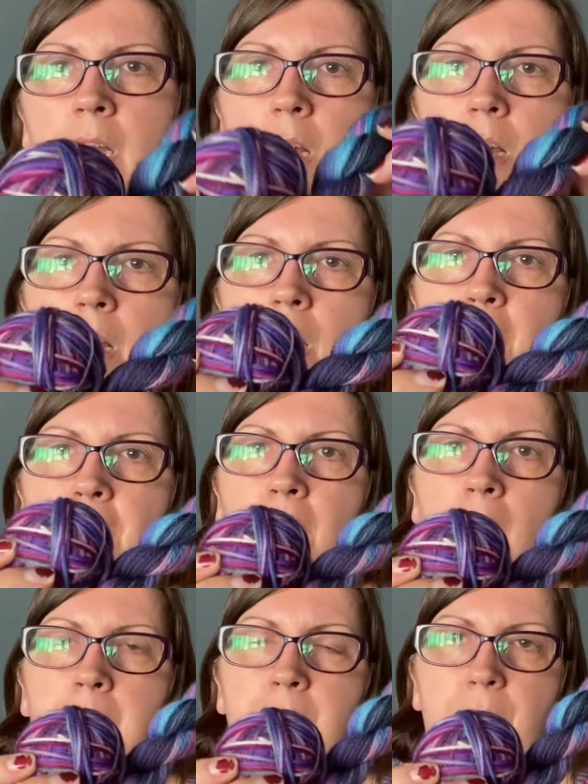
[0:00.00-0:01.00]
are
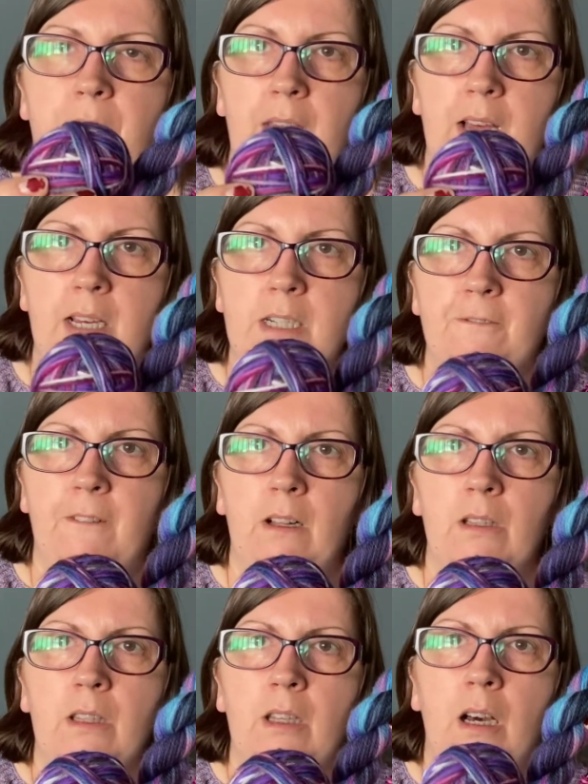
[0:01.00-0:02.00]
from Third
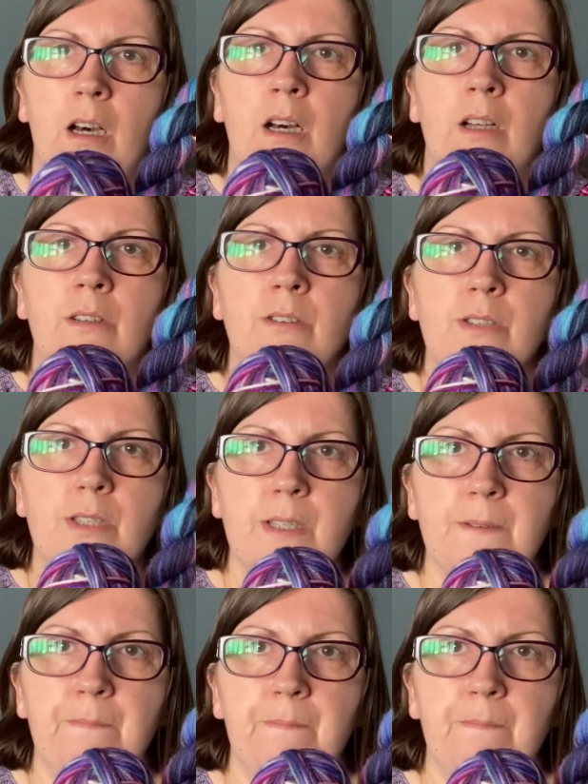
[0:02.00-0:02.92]
Vault Yarns,